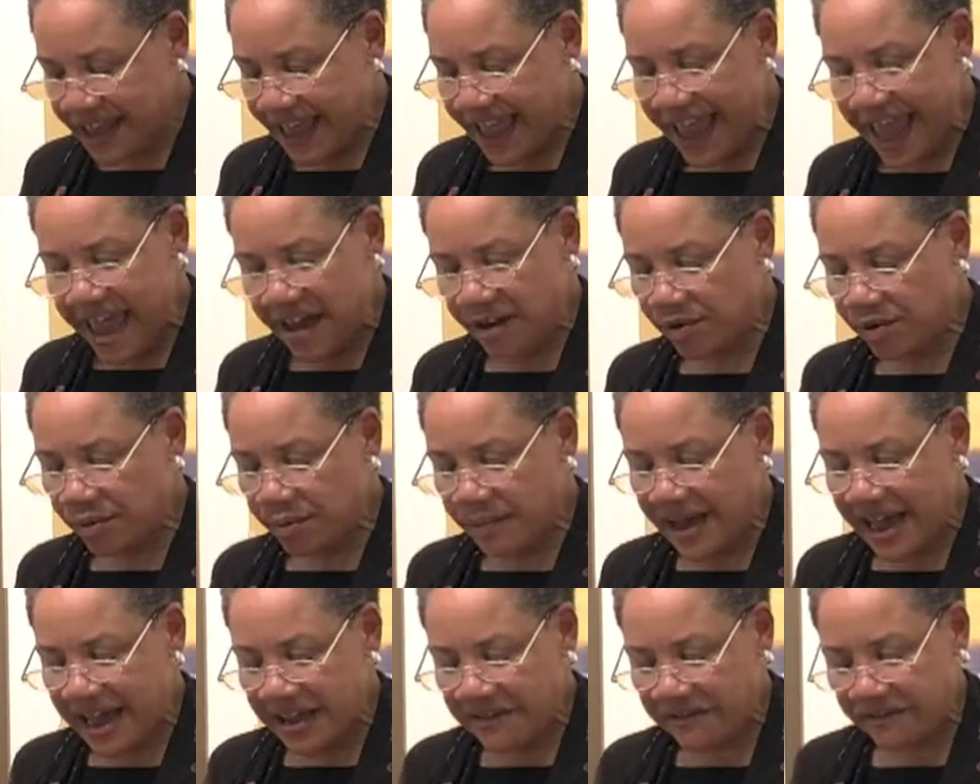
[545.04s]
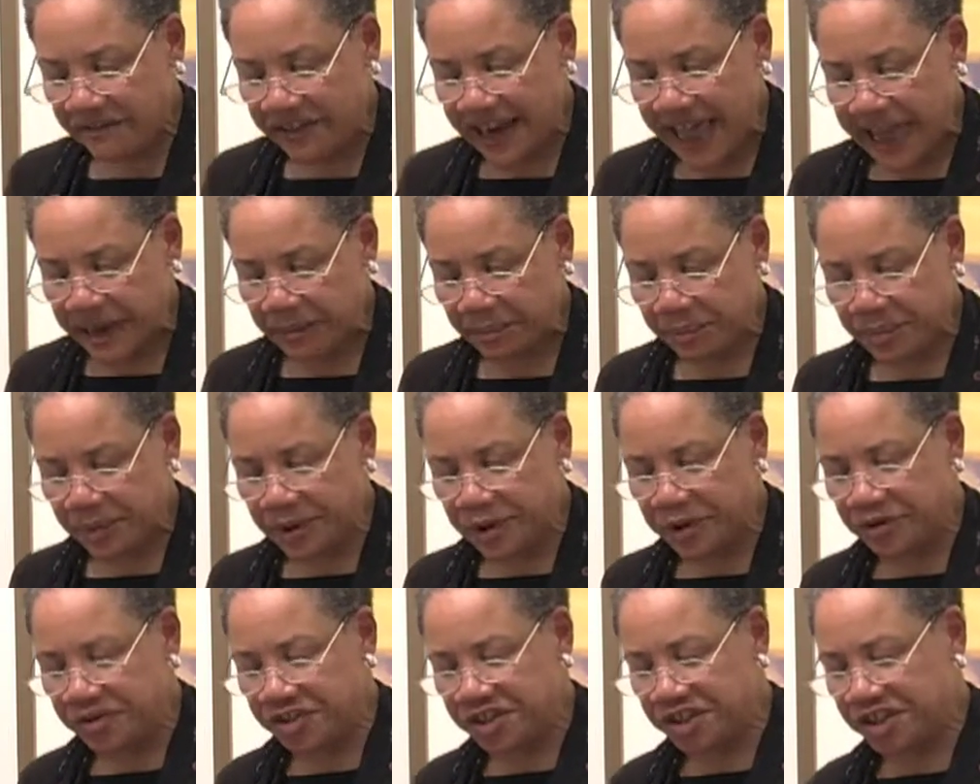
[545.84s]
cattle by
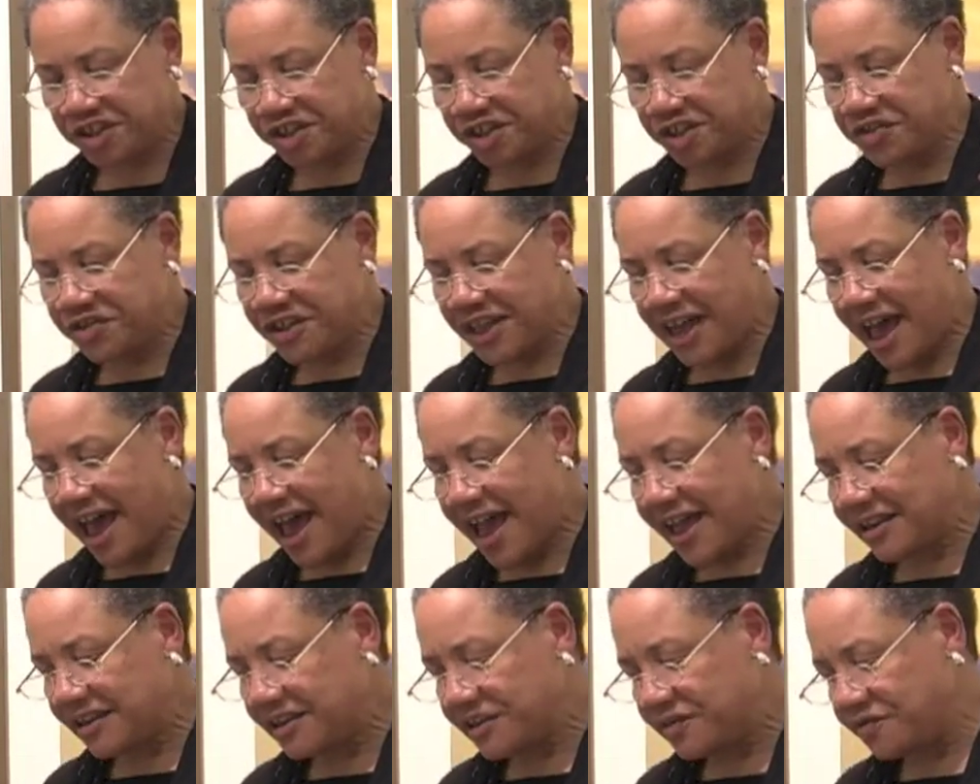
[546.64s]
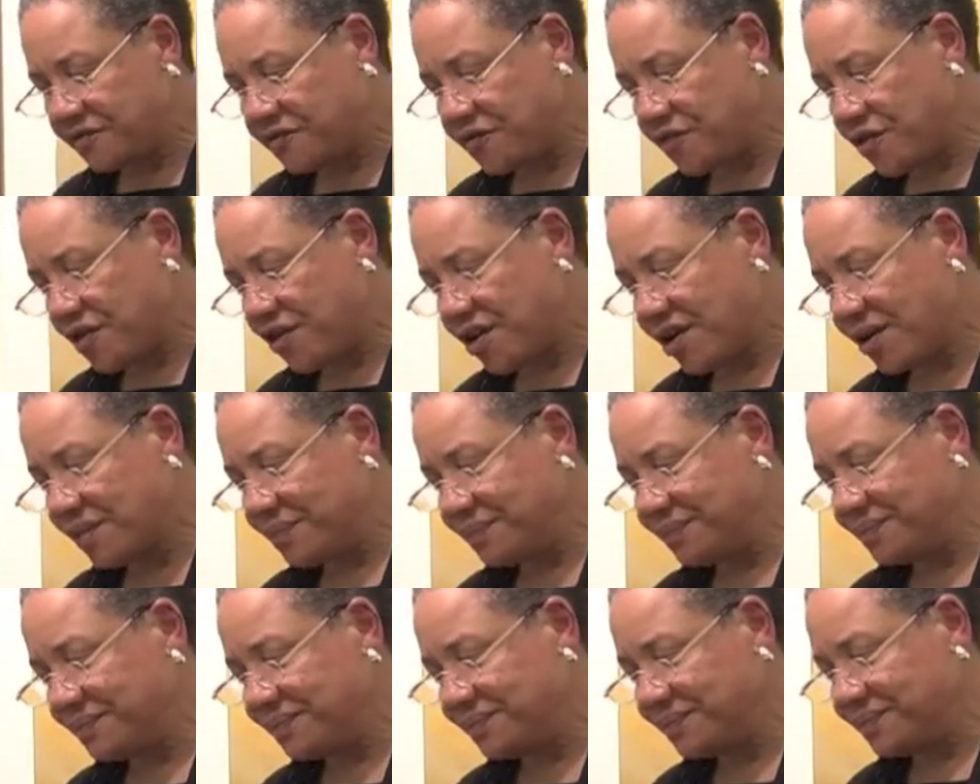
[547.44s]
flatboat to the island
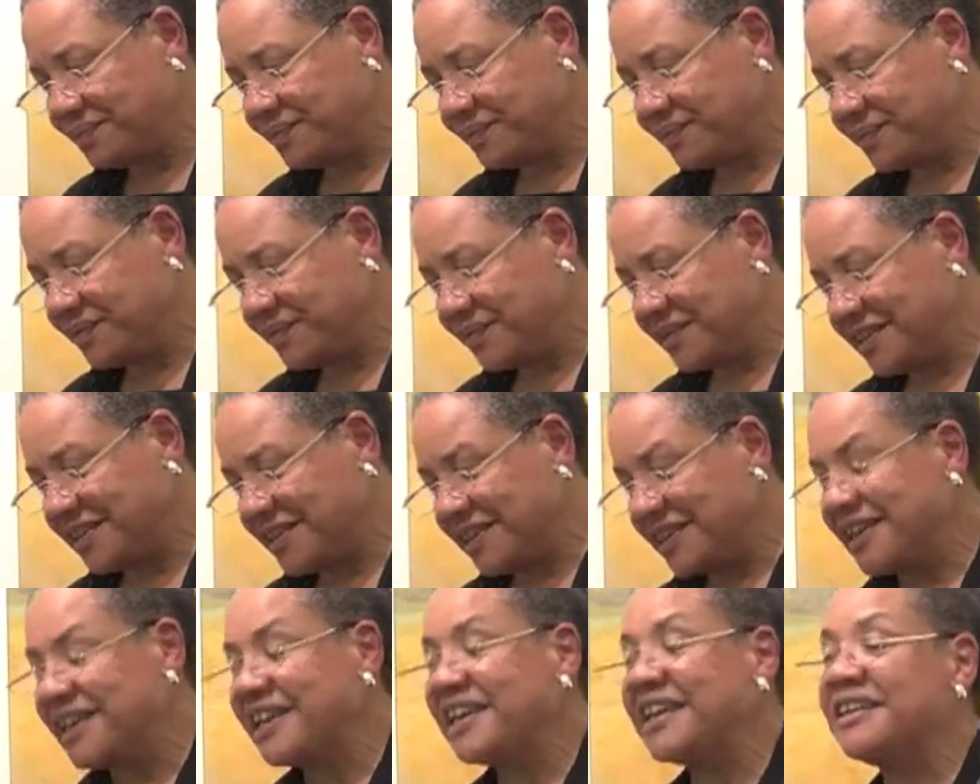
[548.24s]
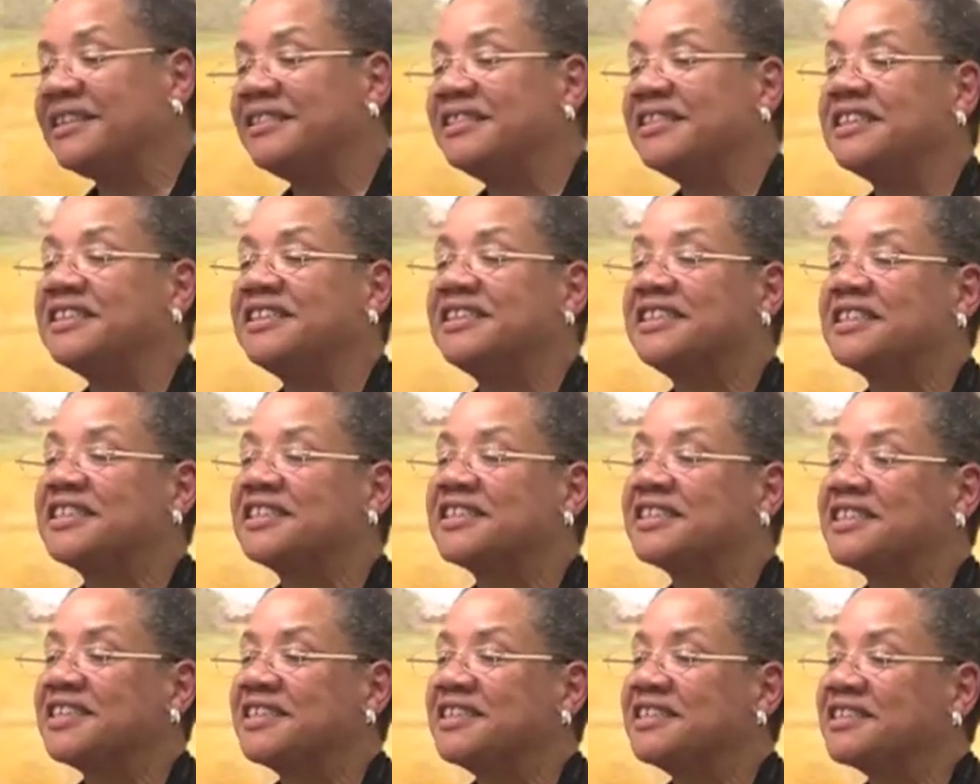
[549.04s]
farm. In the
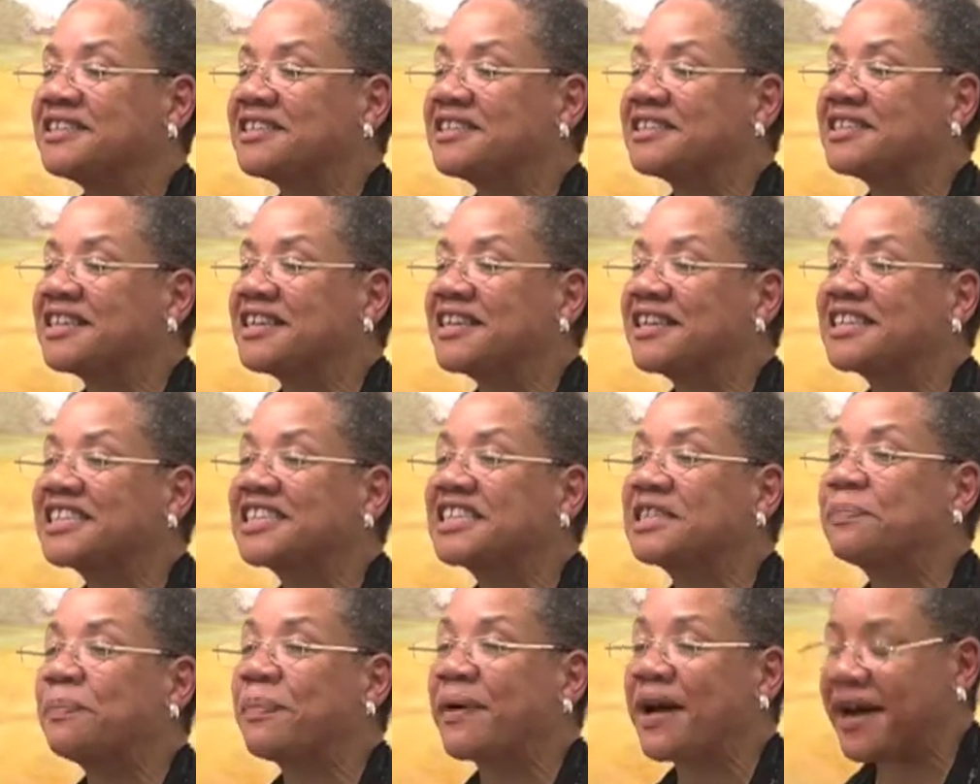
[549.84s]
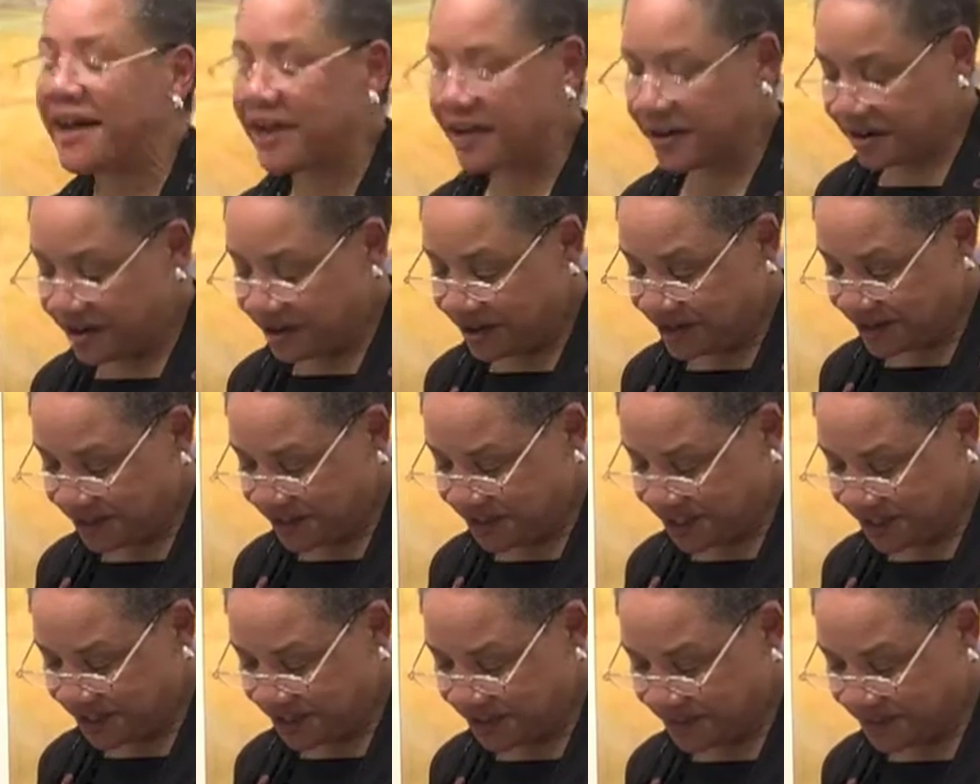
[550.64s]
distance, spires.